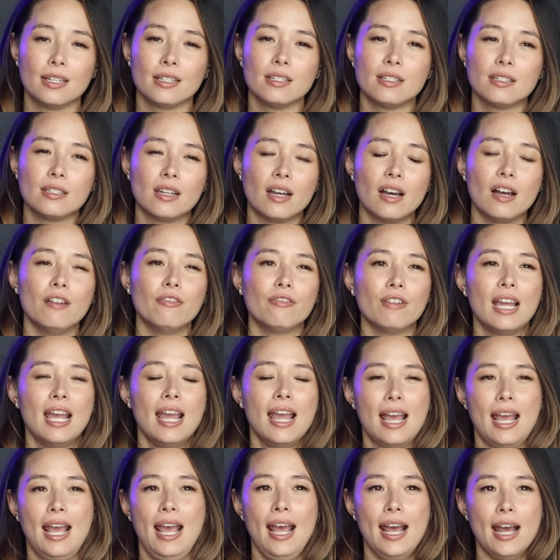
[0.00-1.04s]
and stuff.
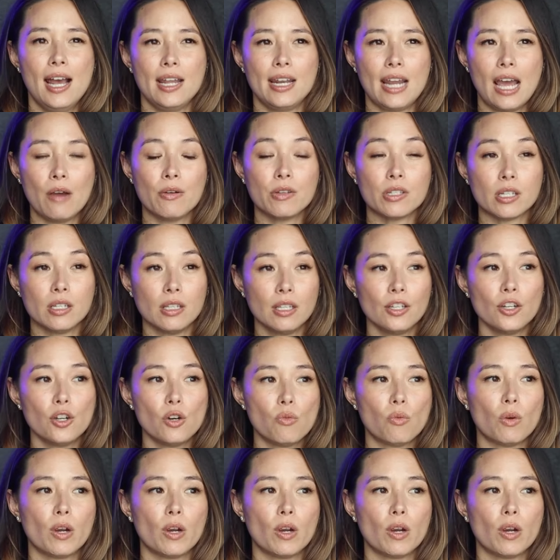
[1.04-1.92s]
And I was a little